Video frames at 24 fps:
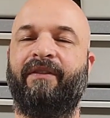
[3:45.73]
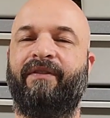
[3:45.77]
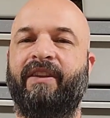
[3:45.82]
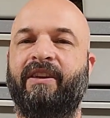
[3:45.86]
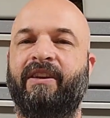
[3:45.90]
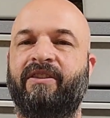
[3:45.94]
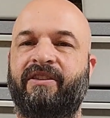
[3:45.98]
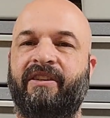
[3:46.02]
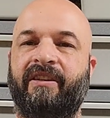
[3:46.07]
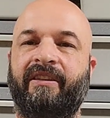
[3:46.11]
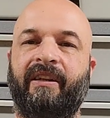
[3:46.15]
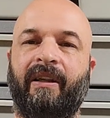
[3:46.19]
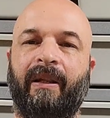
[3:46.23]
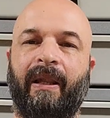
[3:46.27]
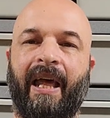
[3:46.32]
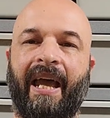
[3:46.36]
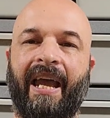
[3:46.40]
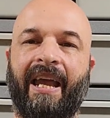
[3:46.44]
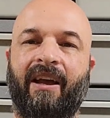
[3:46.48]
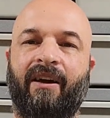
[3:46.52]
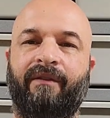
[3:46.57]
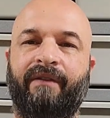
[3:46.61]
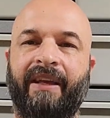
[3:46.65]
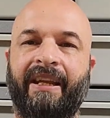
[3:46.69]
there's a
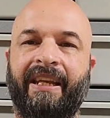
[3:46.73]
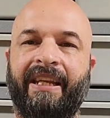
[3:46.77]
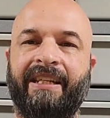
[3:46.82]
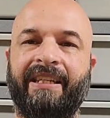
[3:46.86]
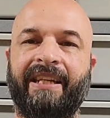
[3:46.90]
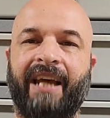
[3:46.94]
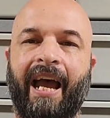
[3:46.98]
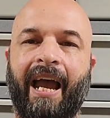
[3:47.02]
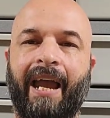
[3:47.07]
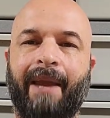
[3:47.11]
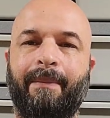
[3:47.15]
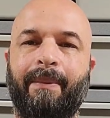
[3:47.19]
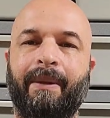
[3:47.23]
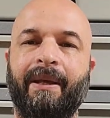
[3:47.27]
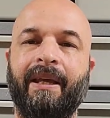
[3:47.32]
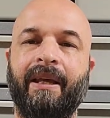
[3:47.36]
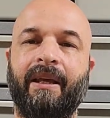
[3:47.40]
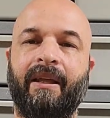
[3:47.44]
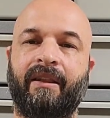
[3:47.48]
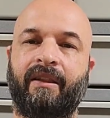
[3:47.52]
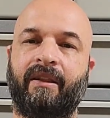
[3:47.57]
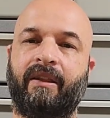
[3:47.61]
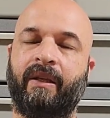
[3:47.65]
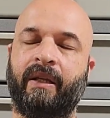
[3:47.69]
delay of any type.
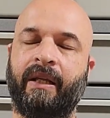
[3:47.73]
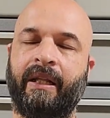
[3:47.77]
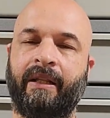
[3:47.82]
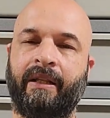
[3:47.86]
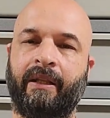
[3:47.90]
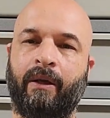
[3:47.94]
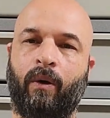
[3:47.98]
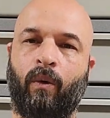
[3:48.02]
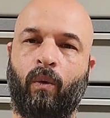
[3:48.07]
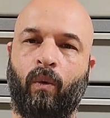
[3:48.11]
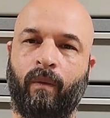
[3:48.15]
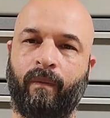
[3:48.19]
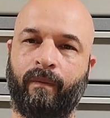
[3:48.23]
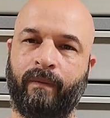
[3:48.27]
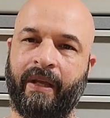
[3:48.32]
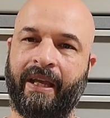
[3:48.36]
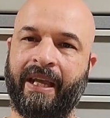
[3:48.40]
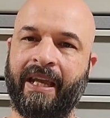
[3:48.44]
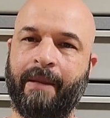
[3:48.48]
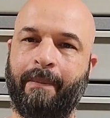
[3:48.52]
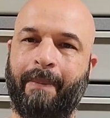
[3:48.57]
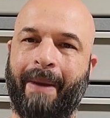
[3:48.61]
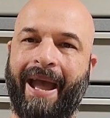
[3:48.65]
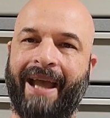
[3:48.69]

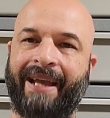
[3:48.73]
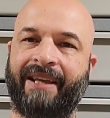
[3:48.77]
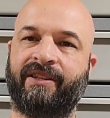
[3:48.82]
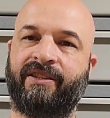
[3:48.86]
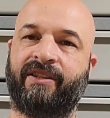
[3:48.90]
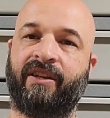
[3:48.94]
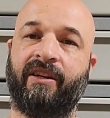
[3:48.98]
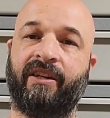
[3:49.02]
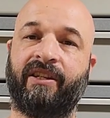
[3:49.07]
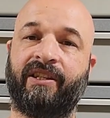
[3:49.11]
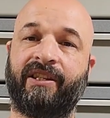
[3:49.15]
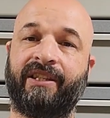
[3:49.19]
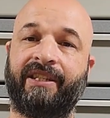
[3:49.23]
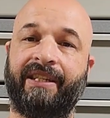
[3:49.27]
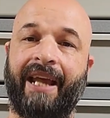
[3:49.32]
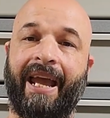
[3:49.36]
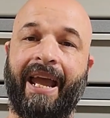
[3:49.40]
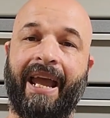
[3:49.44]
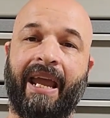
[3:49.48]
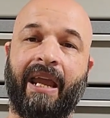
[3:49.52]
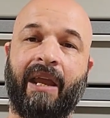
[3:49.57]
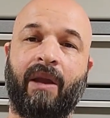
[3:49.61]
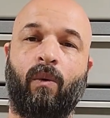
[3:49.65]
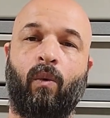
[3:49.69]
The heat pack is going to
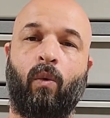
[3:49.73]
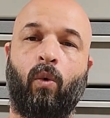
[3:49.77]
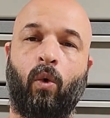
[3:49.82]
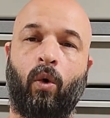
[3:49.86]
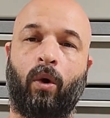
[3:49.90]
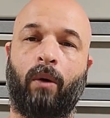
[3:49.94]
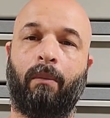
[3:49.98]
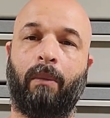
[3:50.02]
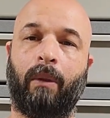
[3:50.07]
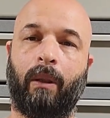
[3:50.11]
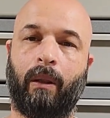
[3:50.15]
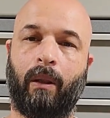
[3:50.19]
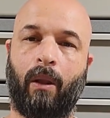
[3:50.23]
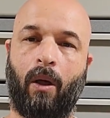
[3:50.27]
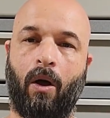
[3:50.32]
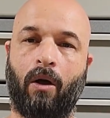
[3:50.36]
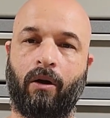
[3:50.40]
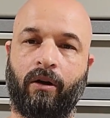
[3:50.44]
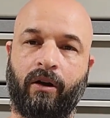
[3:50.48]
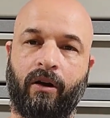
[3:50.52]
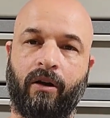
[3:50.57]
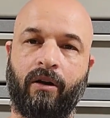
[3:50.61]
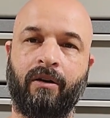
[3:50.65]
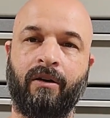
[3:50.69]
stay warm
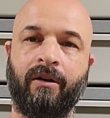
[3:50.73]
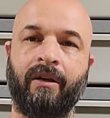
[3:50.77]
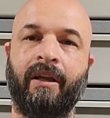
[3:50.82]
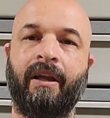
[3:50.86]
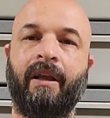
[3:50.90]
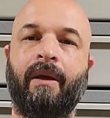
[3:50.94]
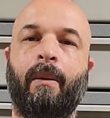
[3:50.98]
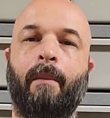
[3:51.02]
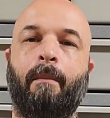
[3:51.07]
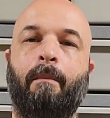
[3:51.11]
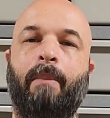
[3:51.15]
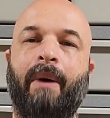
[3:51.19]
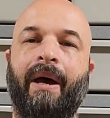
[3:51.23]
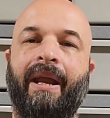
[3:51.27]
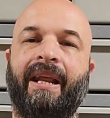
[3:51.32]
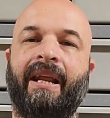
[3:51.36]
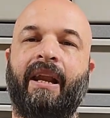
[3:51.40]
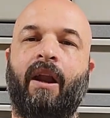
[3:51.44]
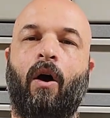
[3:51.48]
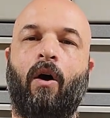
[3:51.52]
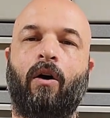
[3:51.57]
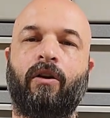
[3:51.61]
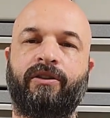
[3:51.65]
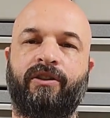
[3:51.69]
longer, but
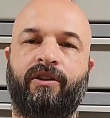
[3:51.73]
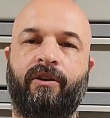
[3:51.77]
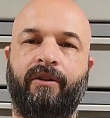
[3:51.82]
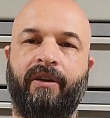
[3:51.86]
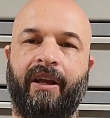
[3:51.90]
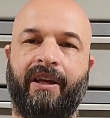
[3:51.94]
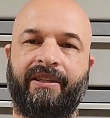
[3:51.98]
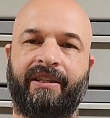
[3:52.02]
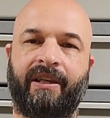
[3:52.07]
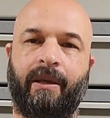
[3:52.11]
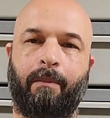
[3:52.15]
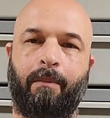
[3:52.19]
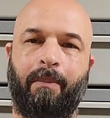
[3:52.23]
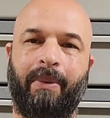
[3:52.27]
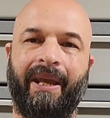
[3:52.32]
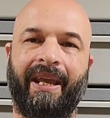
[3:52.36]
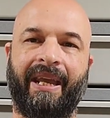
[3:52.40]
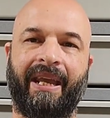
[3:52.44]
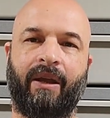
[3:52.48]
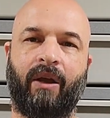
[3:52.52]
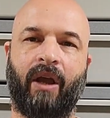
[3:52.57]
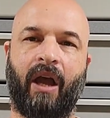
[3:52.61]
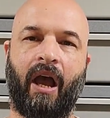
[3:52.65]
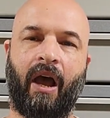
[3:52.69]
it also doesn't
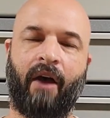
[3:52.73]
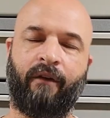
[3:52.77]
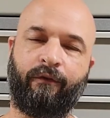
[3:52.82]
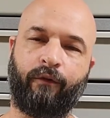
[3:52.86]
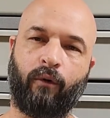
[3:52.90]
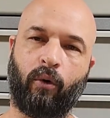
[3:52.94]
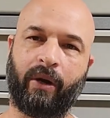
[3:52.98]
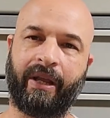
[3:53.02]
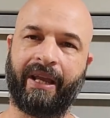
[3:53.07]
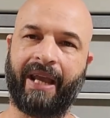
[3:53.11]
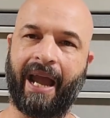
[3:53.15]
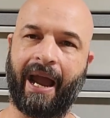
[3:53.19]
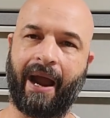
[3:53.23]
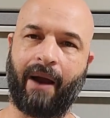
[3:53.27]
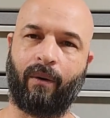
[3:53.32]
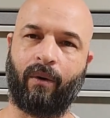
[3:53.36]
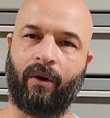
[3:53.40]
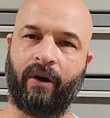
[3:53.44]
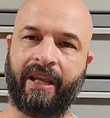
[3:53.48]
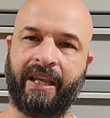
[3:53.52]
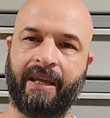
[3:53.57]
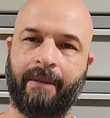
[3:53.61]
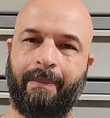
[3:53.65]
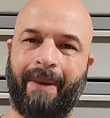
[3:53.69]
peak. A
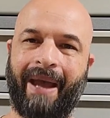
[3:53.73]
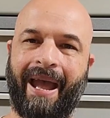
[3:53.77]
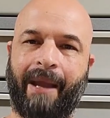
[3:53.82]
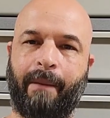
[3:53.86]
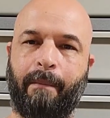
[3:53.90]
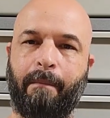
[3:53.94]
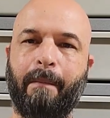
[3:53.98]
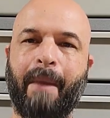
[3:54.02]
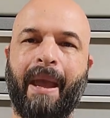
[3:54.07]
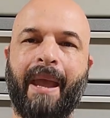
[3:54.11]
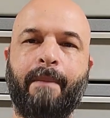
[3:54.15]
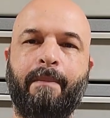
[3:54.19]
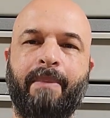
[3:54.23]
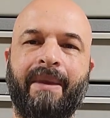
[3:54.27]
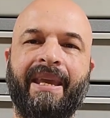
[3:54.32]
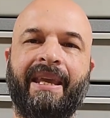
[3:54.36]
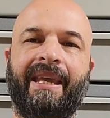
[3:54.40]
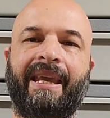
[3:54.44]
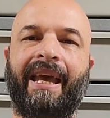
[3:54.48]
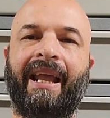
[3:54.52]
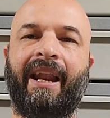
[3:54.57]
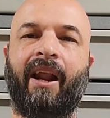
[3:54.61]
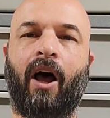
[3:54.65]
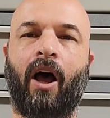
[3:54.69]
40-hour heat pack may
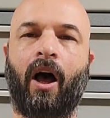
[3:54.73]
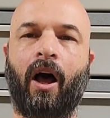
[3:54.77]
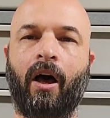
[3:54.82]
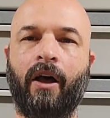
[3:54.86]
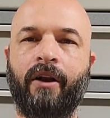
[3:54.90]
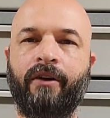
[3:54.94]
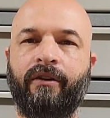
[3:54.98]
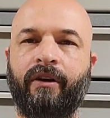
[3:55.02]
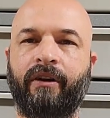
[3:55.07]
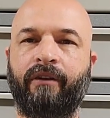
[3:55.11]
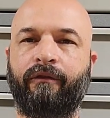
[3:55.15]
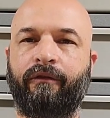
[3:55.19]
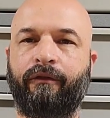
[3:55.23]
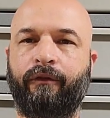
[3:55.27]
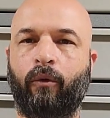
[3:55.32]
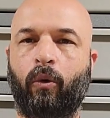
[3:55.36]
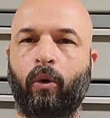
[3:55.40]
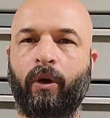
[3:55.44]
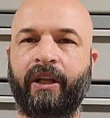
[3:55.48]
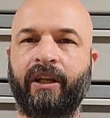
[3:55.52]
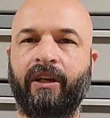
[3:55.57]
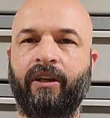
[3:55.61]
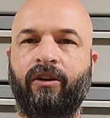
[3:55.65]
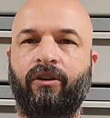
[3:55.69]
peak at
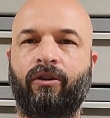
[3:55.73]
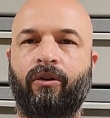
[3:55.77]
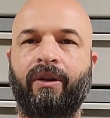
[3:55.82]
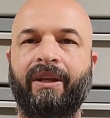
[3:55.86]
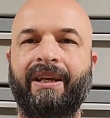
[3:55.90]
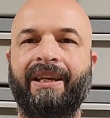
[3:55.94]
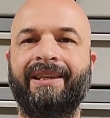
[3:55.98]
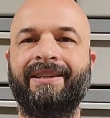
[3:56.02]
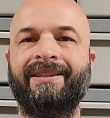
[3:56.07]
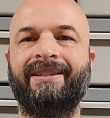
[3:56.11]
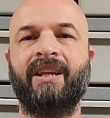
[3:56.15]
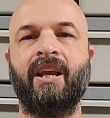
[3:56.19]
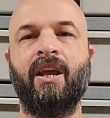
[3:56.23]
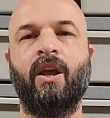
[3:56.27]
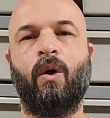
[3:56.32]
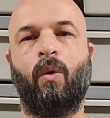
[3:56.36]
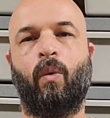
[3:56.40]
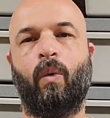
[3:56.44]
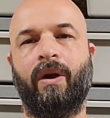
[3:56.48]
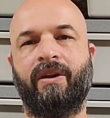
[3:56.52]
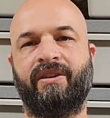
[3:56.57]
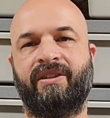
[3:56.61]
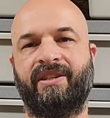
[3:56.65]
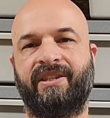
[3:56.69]
140 degrees,
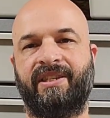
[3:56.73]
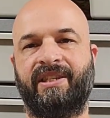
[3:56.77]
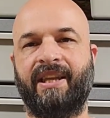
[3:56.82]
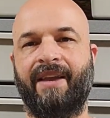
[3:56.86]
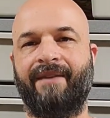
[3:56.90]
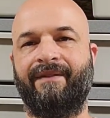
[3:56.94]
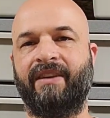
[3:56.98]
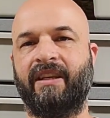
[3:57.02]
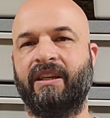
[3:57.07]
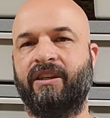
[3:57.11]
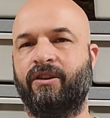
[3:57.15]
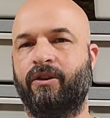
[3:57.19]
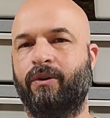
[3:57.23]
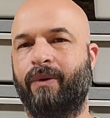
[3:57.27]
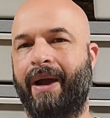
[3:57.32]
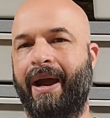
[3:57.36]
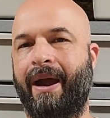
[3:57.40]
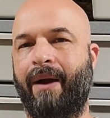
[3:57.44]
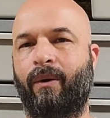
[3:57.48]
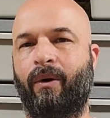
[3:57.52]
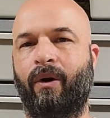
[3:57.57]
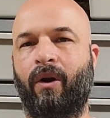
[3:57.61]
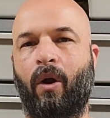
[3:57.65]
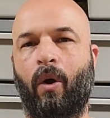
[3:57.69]
whereas a
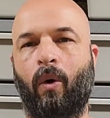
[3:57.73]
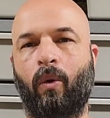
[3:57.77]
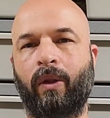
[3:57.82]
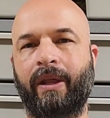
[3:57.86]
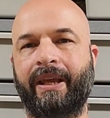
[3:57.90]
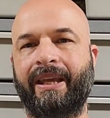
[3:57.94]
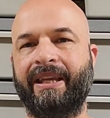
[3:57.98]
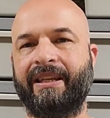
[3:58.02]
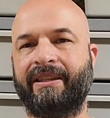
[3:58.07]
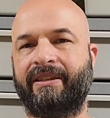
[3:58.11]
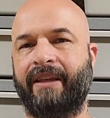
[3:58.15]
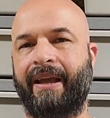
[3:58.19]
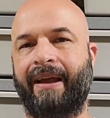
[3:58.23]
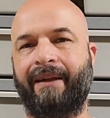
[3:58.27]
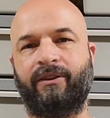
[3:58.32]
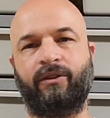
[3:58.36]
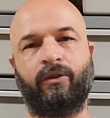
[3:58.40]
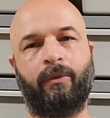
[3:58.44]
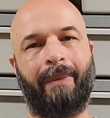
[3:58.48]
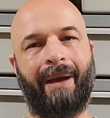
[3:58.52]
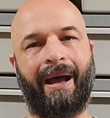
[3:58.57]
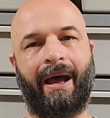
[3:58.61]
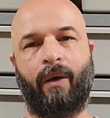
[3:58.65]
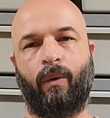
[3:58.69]
72-hour only gets out
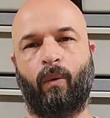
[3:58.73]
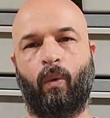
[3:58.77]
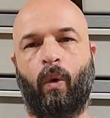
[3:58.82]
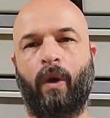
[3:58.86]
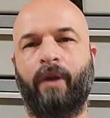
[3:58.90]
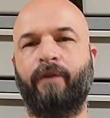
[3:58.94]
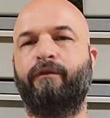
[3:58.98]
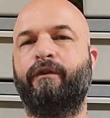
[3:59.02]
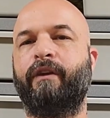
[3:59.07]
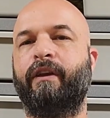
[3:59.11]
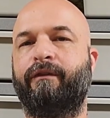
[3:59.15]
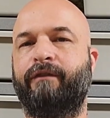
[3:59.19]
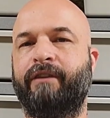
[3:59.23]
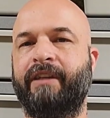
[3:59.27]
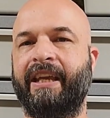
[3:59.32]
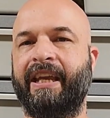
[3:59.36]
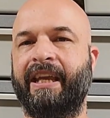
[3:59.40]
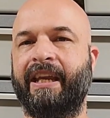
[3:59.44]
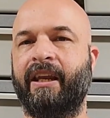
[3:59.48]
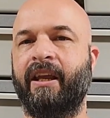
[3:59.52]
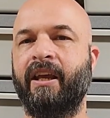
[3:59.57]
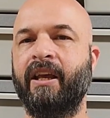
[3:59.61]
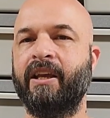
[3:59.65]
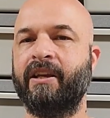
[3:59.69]
to about
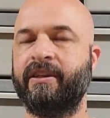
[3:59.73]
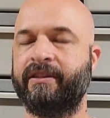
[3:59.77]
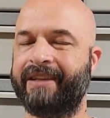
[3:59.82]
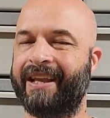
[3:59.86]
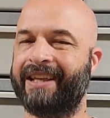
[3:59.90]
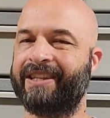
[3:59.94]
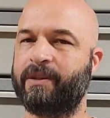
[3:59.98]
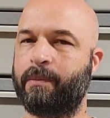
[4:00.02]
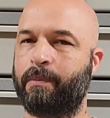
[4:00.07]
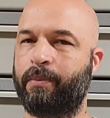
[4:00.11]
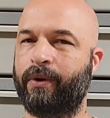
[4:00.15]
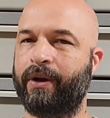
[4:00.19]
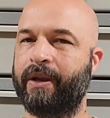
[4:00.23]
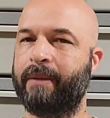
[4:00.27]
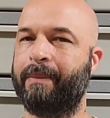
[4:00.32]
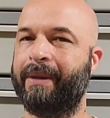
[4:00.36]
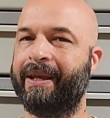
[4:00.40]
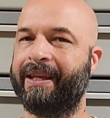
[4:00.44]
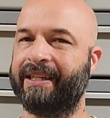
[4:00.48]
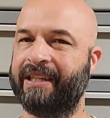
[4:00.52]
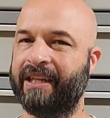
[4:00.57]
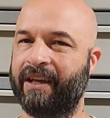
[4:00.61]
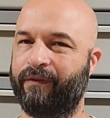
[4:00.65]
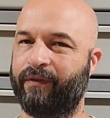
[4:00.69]
115. So that's a pretty
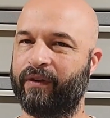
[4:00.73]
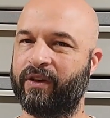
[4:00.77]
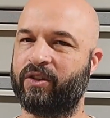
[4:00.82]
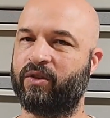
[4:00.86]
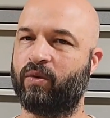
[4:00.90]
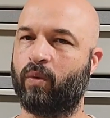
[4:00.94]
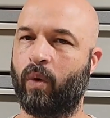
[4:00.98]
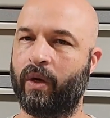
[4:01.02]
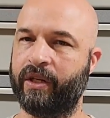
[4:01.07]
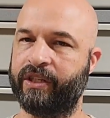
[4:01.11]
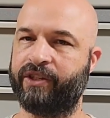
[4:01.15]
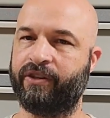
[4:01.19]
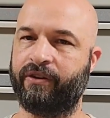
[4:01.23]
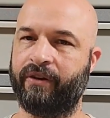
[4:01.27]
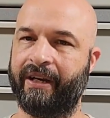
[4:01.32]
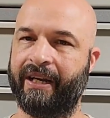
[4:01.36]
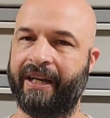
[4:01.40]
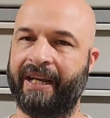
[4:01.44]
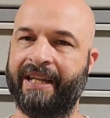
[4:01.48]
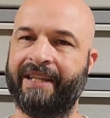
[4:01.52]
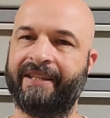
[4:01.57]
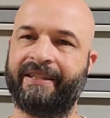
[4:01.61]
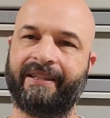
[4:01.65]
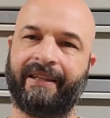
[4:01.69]
big difference once you're
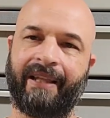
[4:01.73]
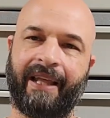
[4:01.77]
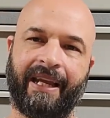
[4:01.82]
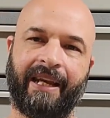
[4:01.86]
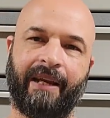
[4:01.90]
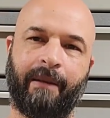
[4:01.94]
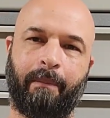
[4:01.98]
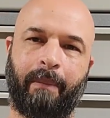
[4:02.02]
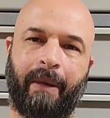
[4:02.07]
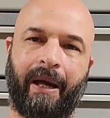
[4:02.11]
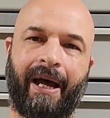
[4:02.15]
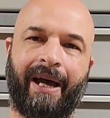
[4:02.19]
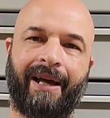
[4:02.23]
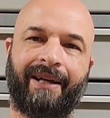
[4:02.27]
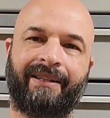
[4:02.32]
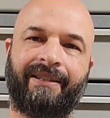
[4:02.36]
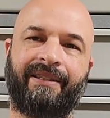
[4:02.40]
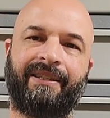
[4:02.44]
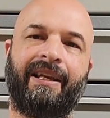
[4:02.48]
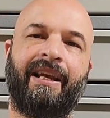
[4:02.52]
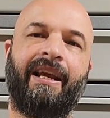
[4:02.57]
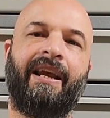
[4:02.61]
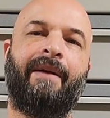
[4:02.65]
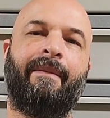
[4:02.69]
in an insulated
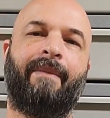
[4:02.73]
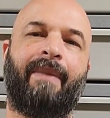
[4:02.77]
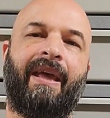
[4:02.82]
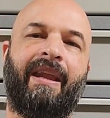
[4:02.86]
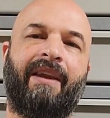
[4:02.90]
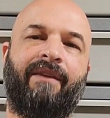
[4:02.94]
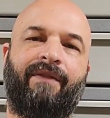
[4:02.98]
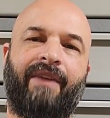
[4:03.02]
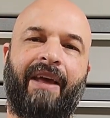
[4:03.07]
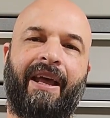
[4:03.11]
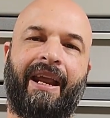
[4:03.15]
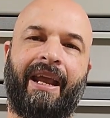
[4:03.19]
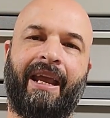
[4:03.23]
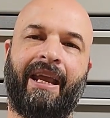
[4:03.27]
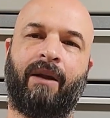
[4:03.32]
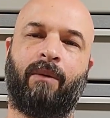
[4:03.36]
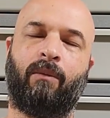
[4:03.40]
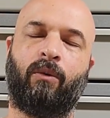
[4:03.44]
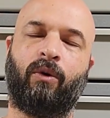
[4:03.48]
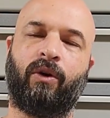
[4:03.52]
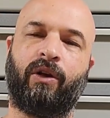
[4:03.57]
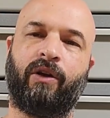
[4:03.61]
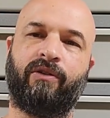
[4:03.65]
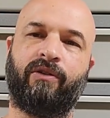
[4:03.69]
box, and if that animal